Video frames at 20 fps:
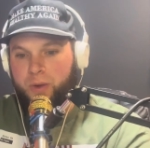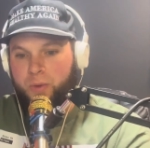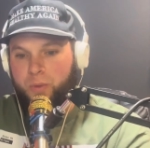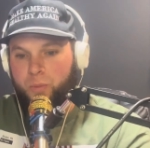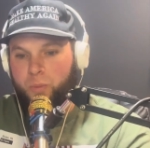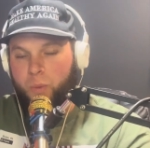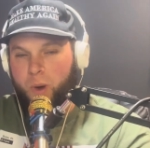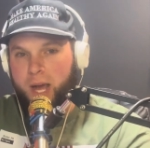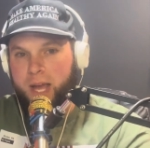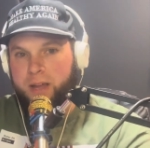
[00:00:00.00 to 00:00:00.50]

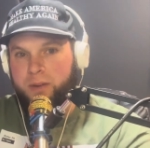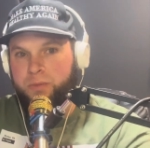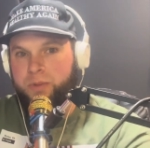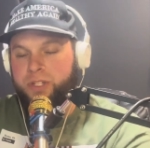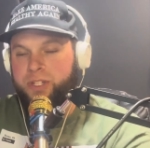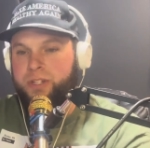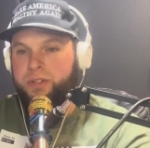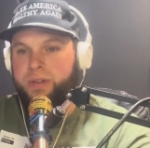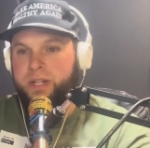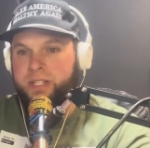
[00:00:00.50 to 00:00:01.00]
why
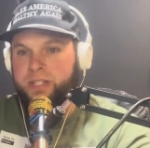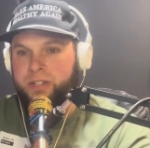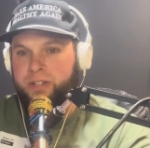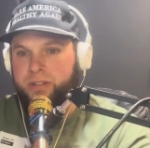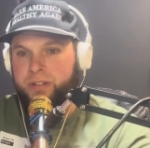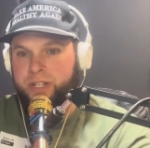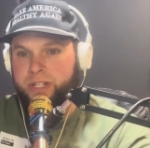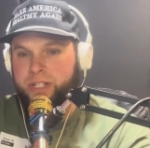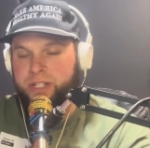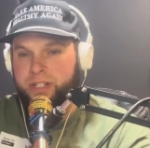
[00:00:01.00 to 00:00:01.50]
would you as a
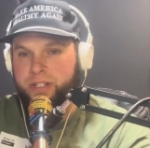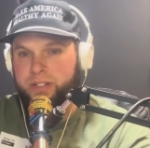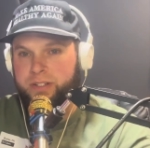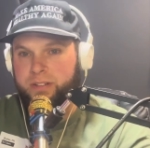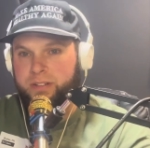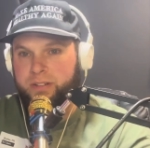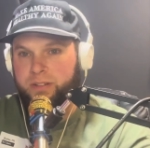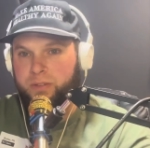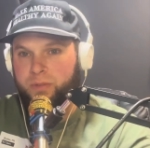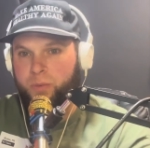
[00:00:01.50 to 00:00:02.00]

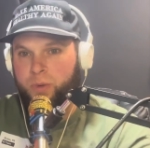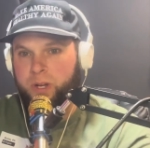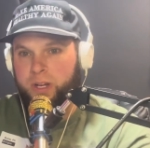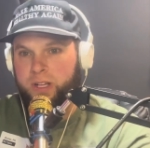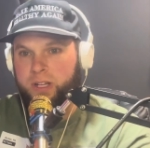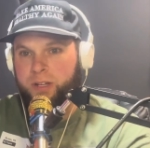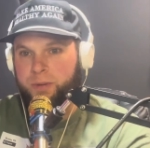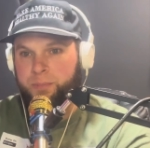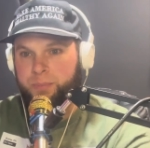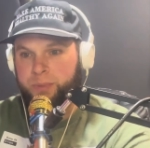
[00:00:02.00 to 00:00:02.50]
Christian want to
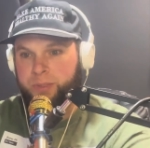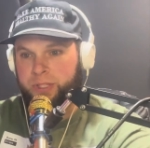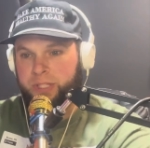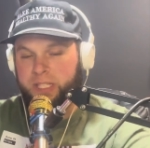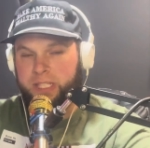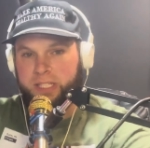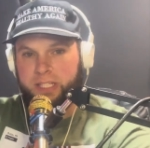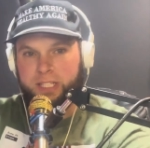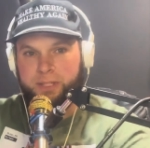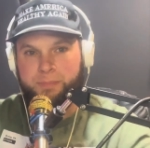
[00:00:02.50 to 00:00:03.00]

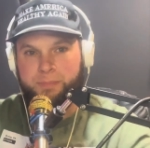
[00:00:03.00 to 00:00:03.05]
completely